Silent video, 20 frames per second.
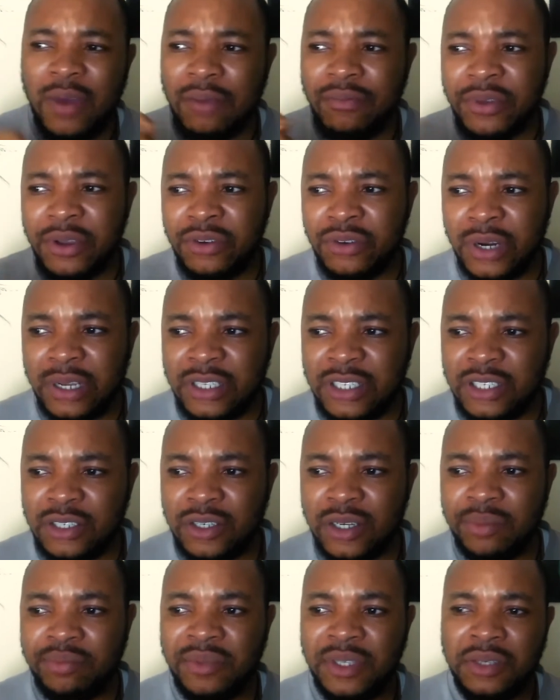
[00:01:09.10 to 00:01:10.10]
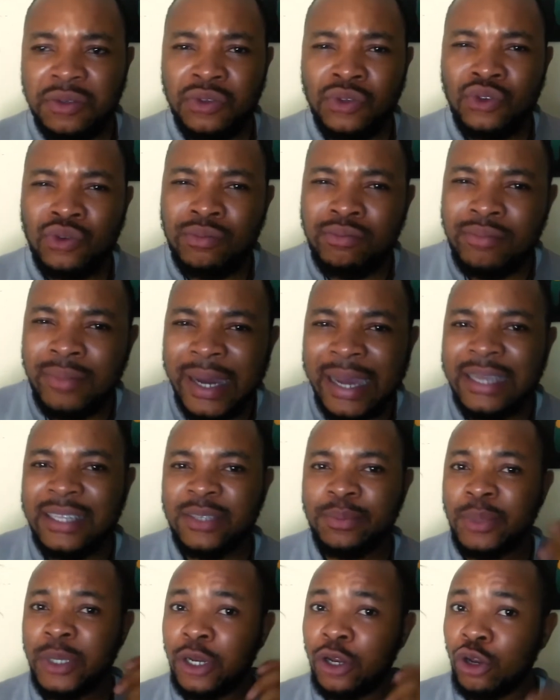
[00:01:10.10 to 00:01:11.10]
you have a great script, you might
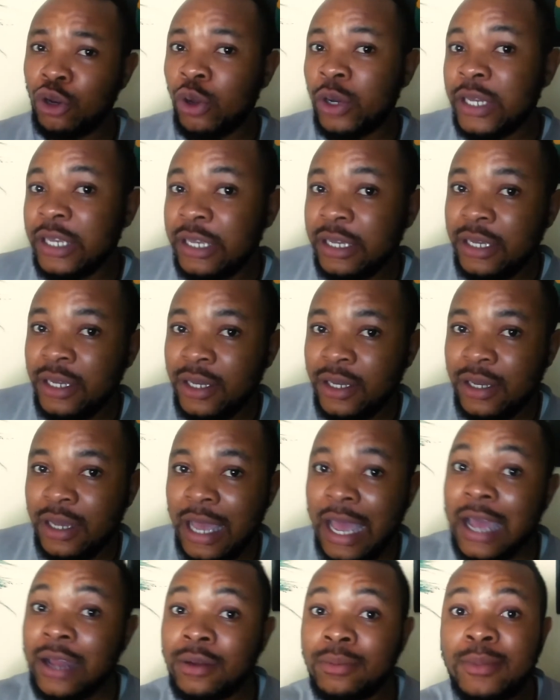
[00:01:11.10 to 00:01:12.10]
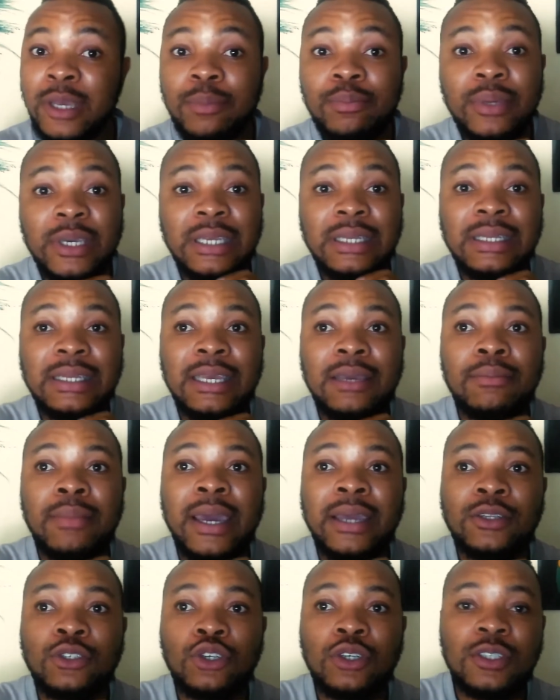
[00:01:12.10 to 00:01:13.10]
be lucky, and maybe they
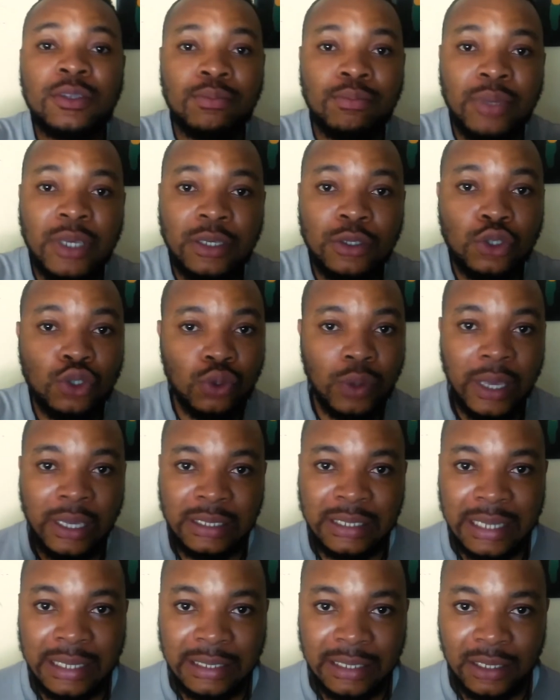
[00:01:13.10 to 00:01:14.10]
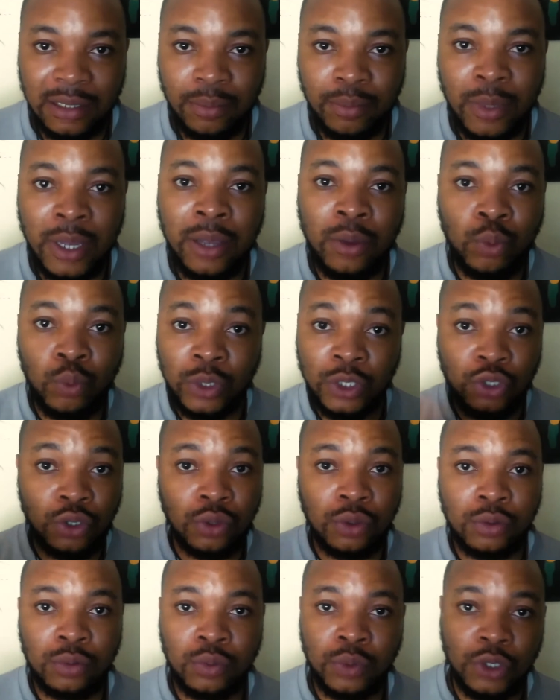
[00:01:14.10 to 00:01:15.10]
might just be so excited with
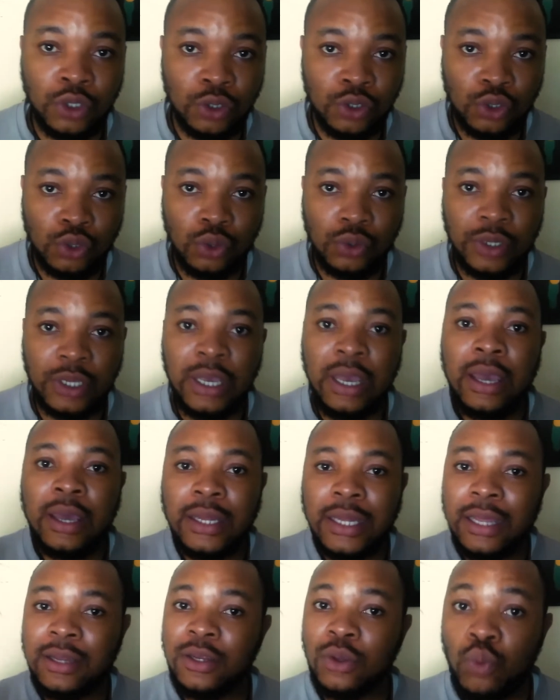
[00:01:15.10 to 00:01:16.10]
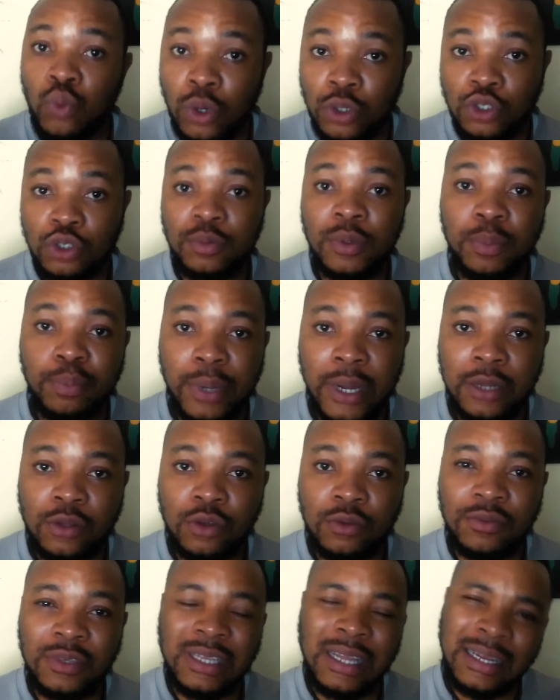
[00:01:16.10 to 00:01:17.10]
your story that they want to be part
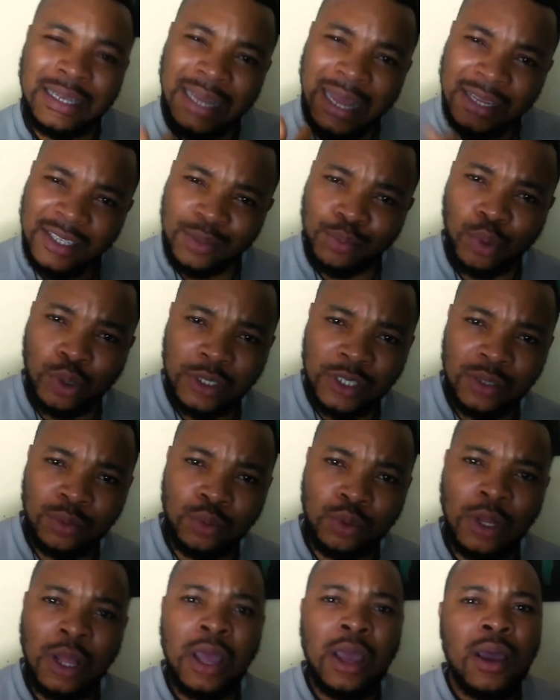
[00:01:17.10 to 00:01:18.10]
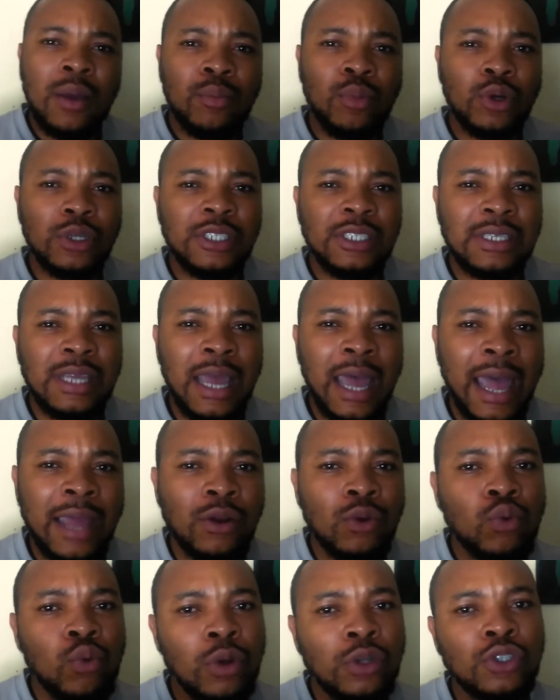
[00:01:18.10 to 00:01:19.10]
of it, and that's possible. But I
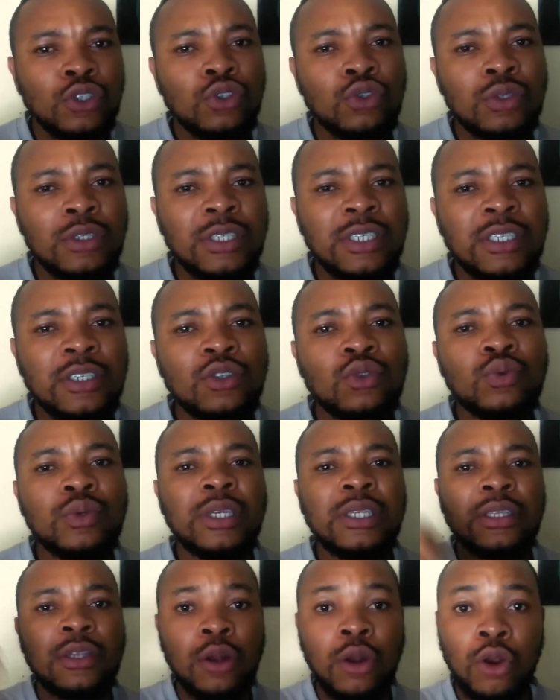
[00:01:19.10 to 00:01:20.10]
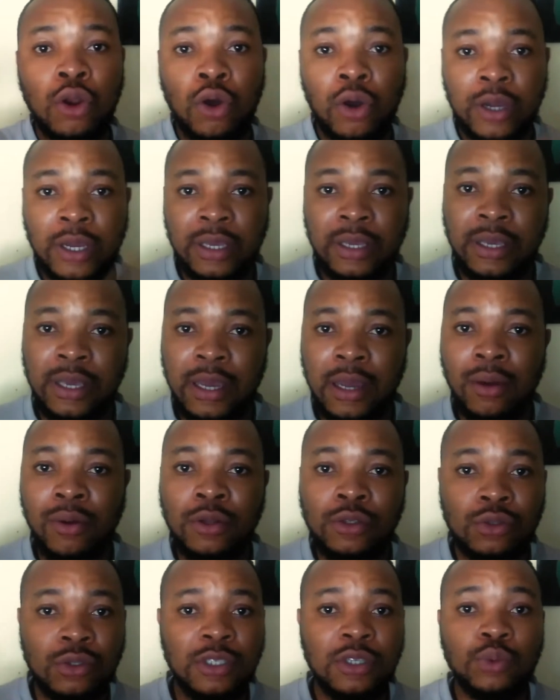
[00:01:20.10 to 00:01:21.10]
don't want to deal with luck here. I want
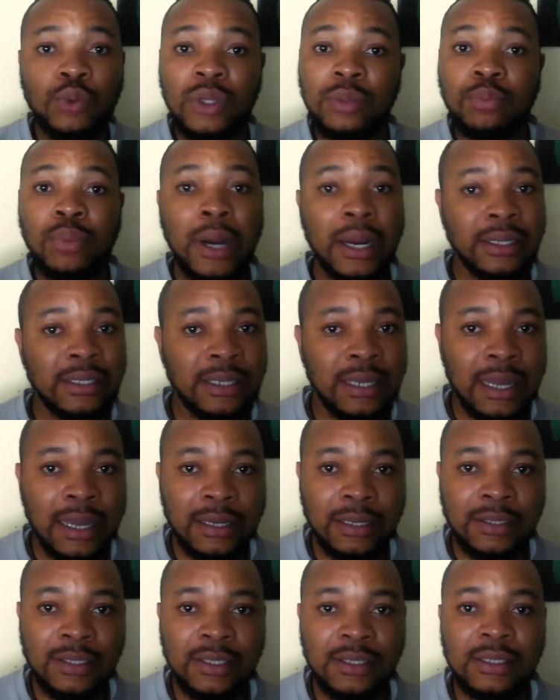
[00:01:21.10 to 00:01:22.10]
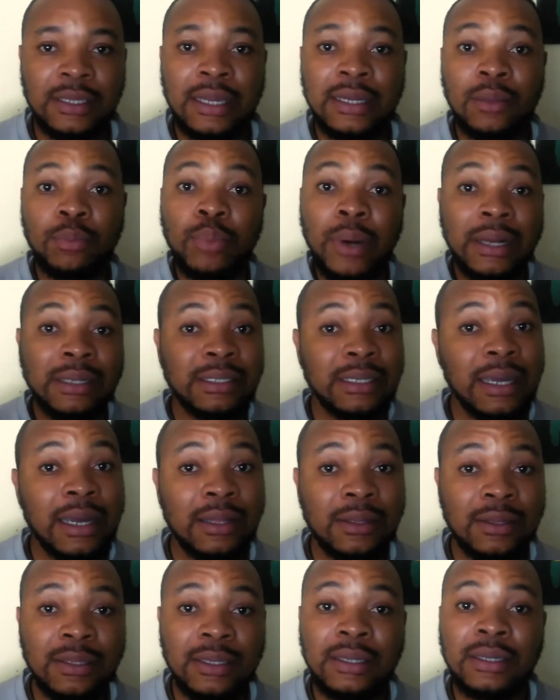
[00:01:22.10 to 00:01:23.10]
to deal with practicalities, and the practical
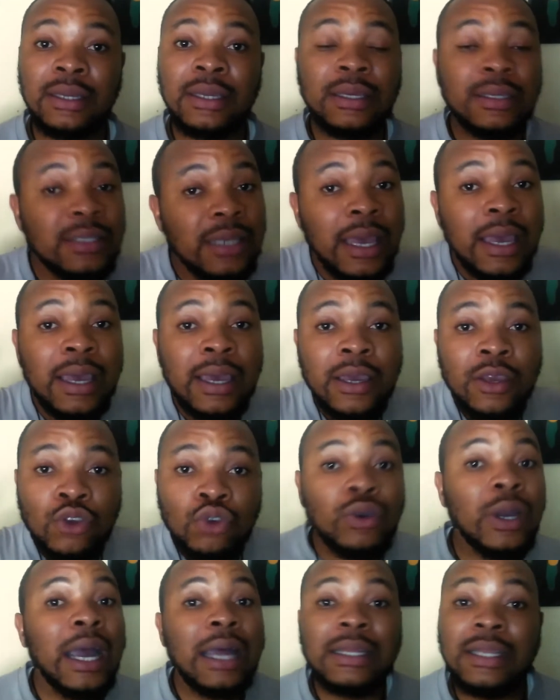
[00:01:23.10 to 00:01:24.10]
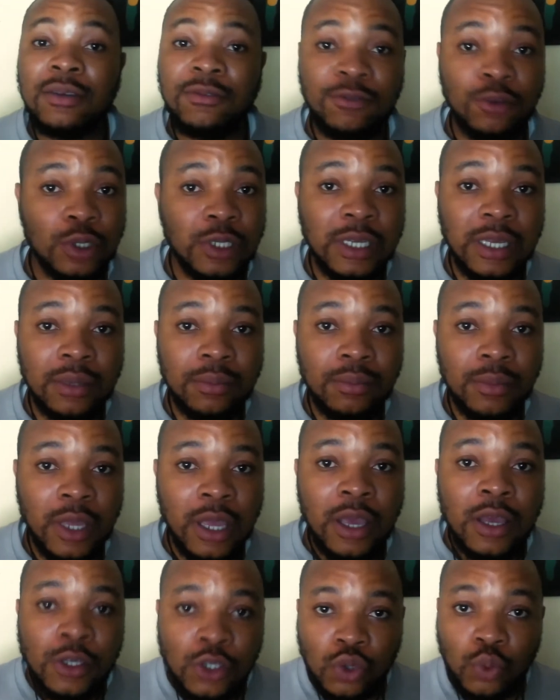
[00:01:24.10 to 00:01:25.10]
thing is you can't afford
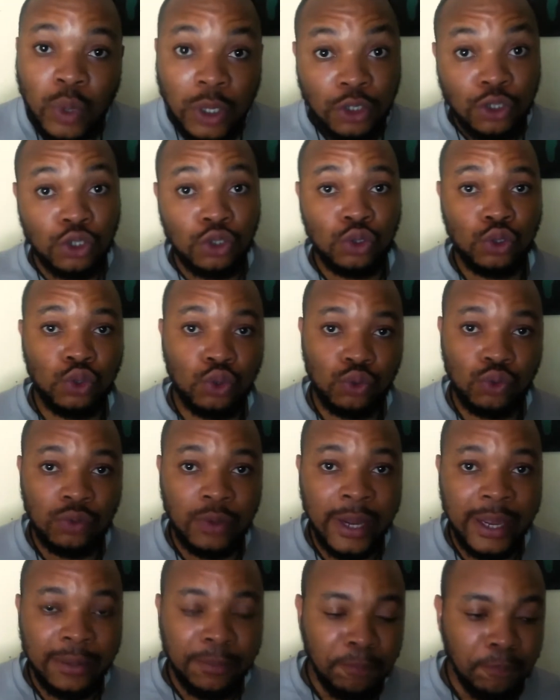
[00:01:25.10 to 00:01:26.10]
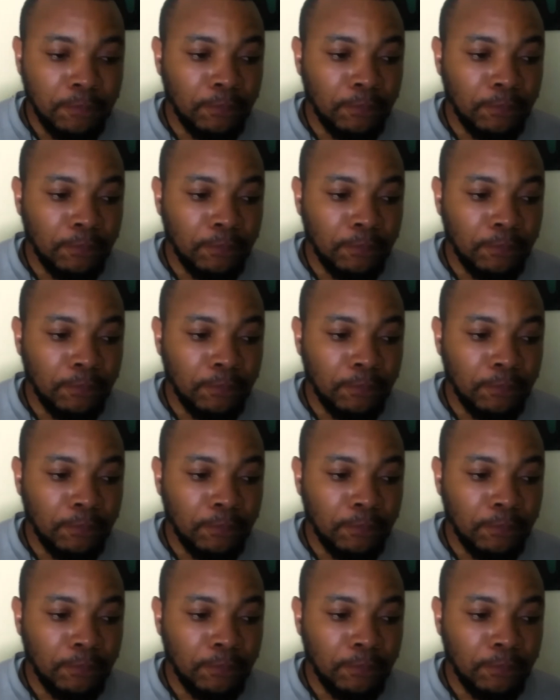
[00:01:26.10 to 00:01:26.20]
them. So what do, right?